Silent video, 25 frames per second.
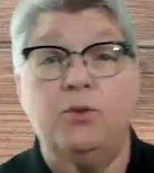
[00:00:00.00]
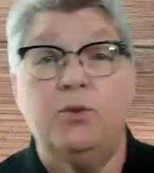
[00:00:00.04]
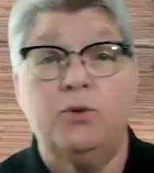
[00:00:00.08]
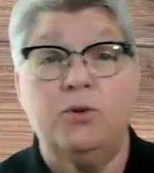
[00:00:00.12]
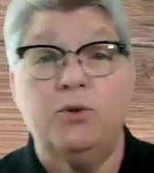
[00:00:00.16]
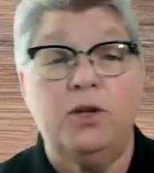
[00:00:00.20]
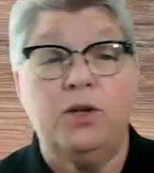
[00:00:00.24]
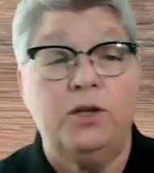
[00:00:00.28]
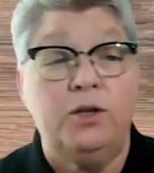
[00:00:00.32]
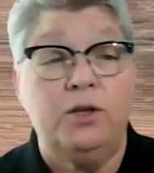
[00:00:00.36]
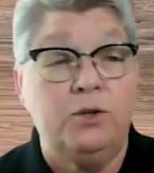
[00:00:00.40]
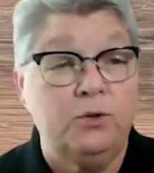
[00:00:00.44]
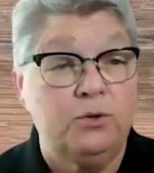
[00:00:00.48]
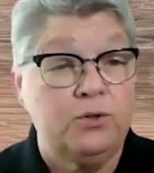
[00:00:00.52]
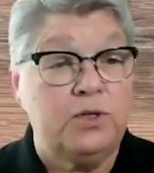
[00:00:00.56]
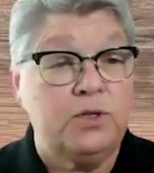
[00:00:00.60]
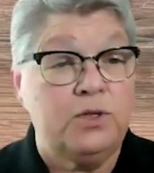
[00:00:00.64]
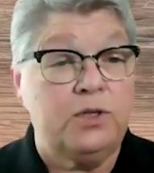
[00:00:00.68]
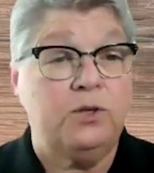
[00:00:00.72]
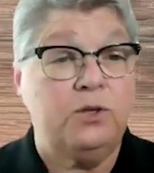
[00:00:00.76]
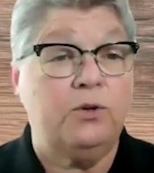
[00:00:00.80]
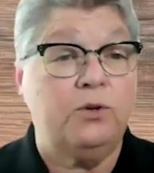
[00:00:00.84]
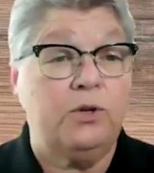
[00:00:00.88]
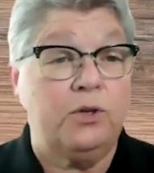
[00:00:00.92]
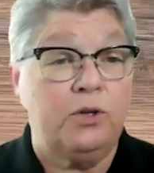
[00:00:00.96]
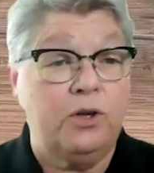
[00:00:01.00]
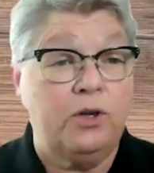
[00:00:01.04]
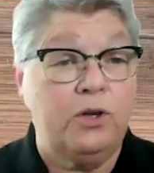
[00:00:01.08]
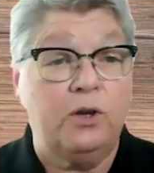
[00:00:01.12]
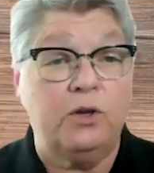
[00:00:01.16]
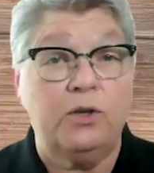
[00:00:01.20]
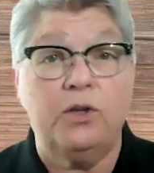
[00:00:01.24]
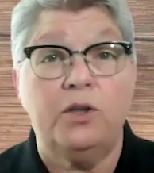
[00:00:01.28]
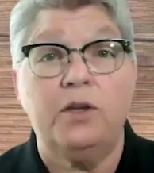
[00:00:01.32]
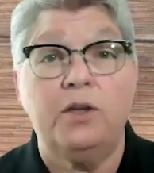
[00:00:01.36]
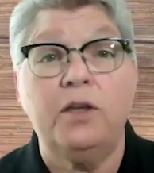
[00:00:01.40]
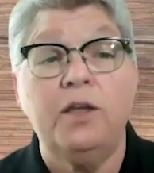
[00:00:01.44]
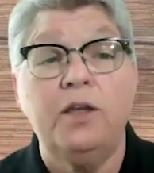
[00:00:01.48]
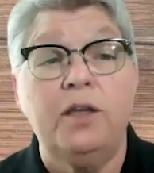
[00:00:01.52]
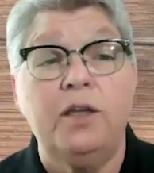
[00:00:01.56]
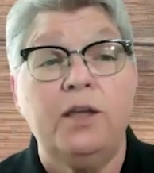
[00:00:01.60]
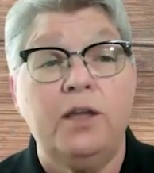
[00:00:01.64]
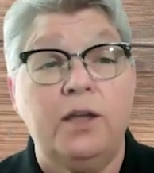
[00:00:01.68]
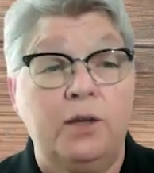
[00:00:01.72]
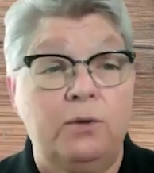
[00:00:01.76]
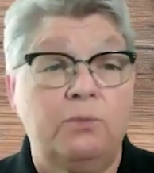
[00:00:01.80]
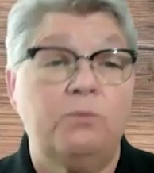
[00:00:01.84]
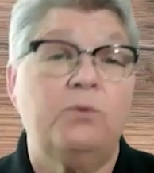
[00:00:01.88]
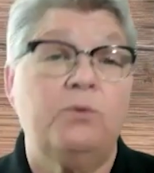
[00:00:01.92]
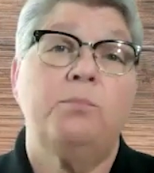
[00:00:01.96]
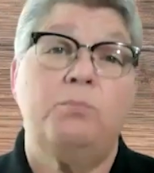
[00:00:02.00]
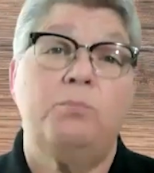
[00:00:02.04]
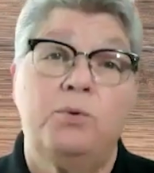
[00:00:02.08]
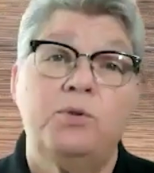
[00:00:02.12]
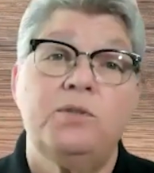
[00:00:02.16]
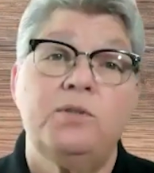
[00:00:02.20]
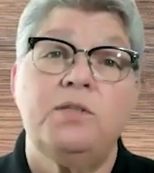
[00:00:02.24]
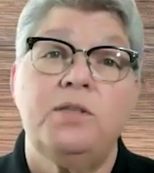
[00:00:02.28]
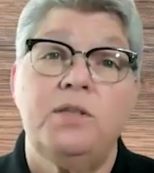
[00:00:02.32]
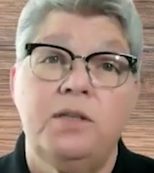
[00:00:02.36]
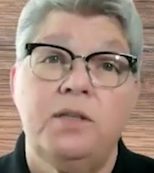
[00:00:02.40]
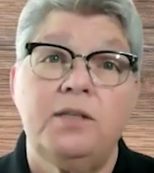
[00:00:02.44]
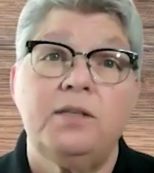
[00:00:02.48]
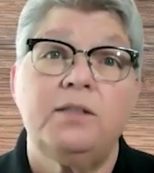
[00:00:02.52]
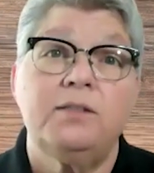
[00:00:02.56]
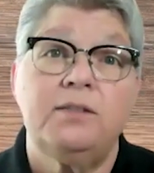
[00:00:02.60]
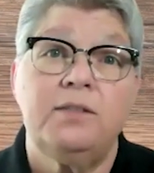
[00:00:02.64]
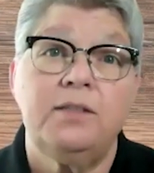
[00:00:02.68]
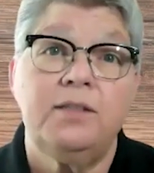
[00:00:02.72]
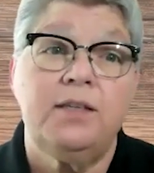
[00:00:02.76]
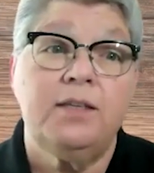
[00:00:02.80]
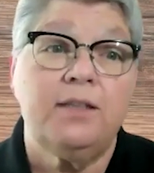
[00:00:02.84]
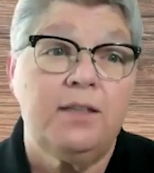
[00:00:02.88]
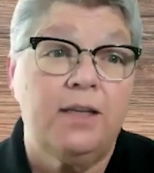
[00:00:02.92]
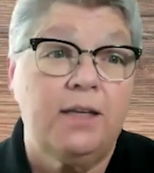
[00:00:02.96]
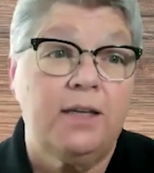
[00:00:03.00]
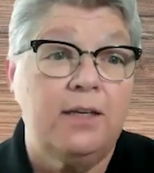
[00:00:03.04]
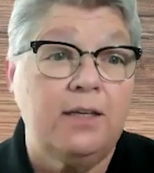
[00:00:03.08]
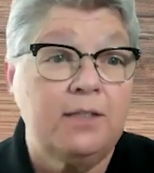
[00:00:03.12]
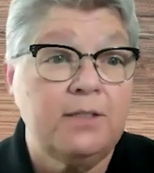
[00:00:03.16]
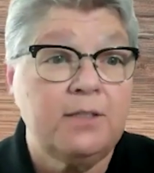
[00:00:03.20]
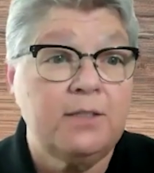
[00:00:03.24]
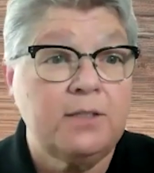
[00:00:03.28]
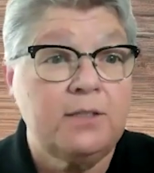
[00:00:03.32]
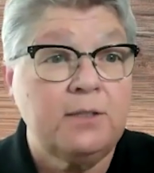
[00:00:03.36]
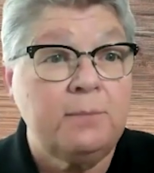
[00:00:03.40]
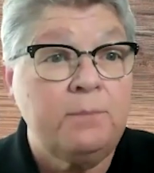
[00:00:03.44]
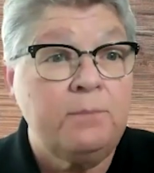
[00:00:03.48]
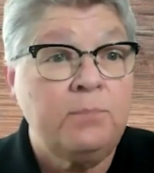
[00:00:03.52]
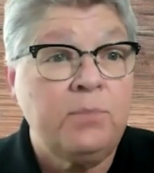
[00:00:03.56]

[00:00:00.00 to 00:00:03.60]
30 years here at NAHCA in representing CNAs